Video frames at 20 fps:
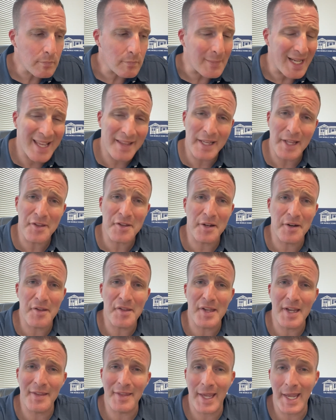and that's going to
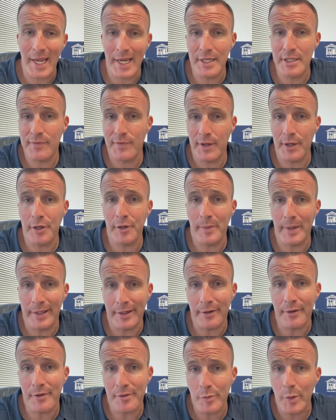say the age of the home on
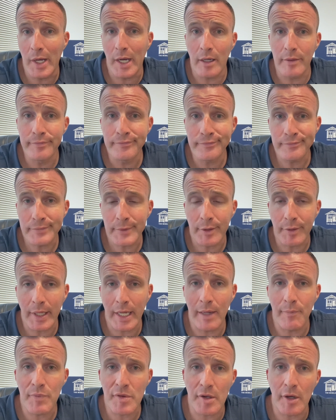there as well.
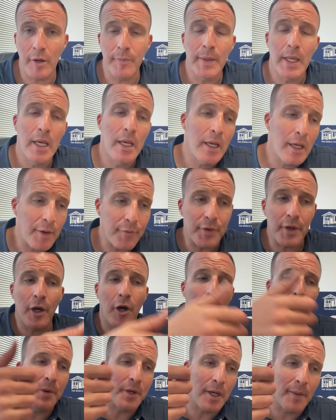Okay, so if you
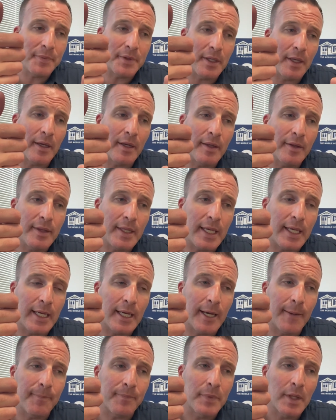open up
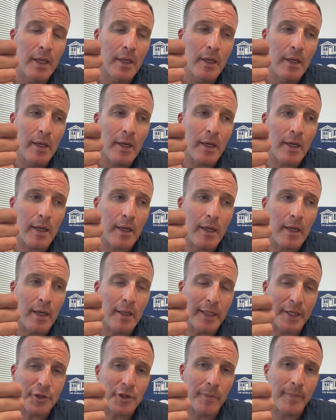the
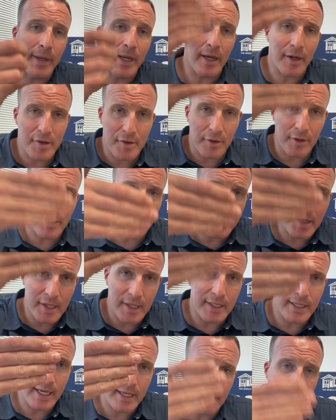electrical box, you're going to see the
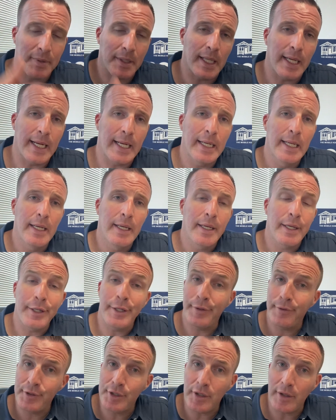data plate.
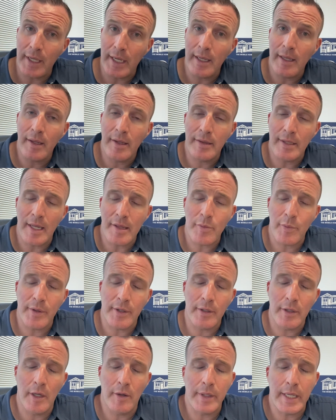Usually, that's where they're
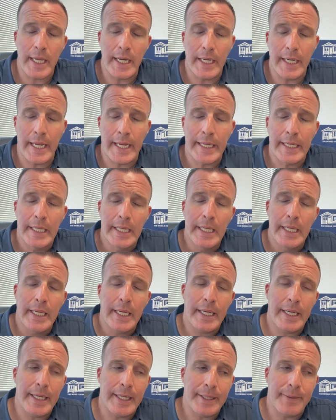located at.
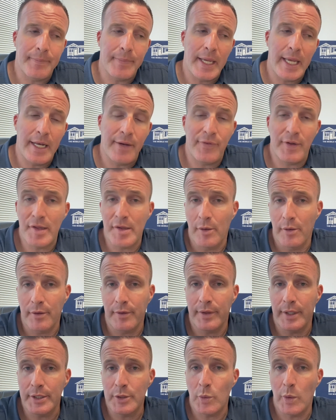And if it's older
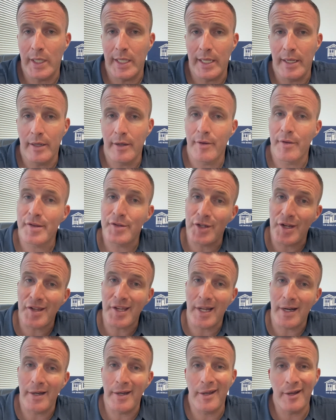than 20 years, just
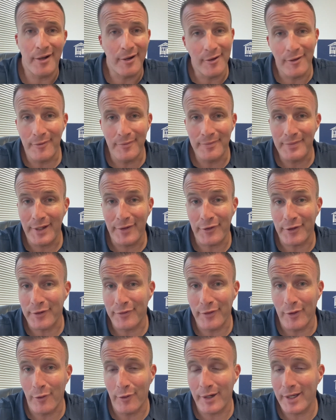kind of know if you're in
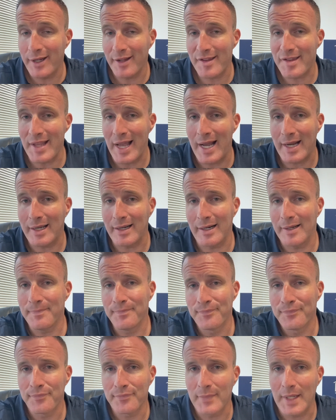Florida, it's not going
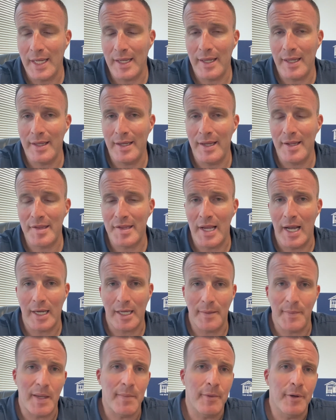to
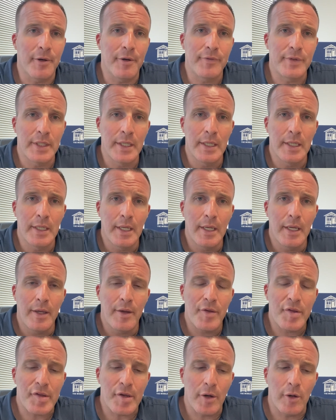be moved.
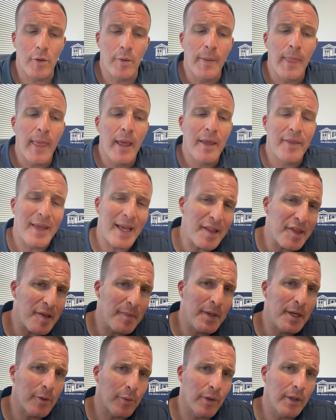So that's
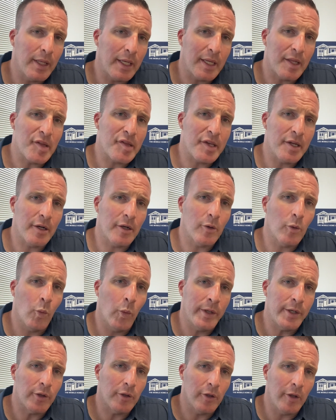something to really consider when
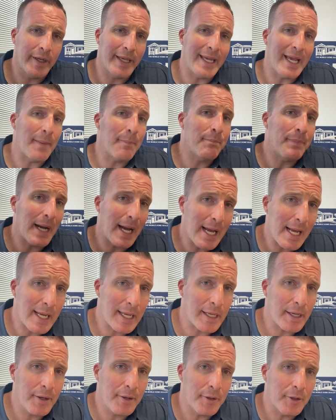you're looking at buying
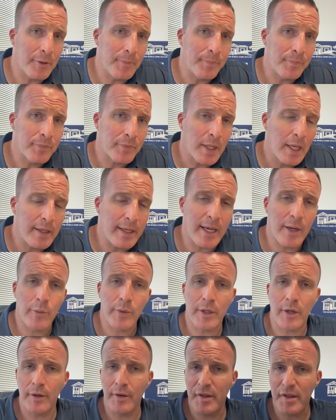a home. Now,
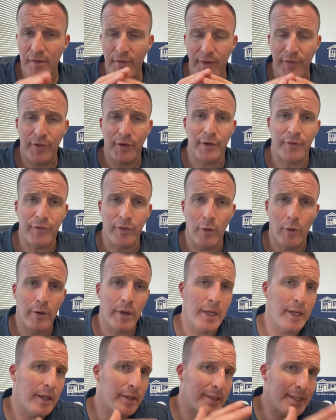regardless of if you're in
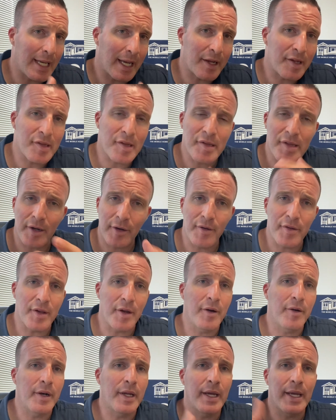Florida, Texas,
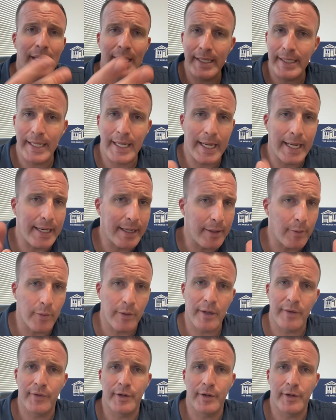Arizona, Indiana, wherever